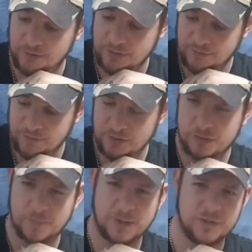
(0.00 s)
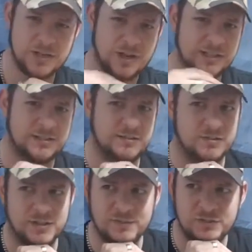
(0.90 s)
I think it fires at about nine,
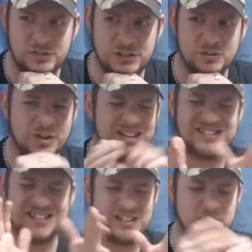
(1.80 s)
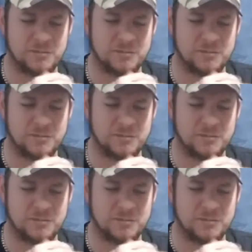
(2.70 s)
17 or 18,